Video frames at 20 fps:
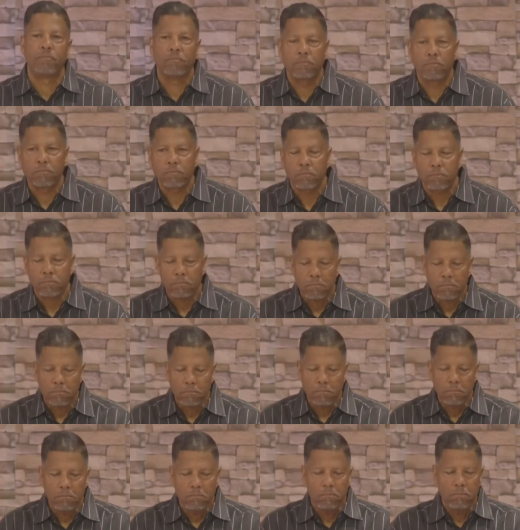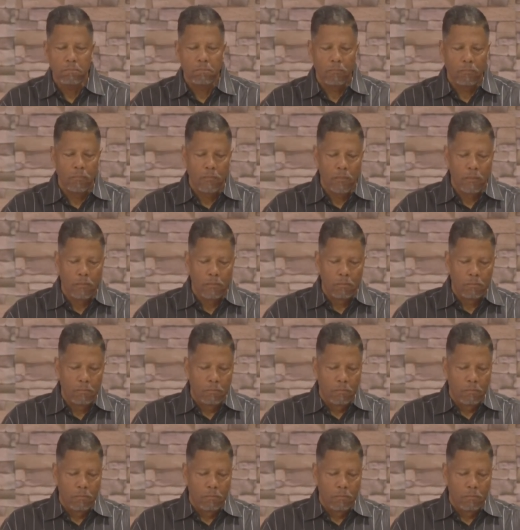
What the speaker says: (silence)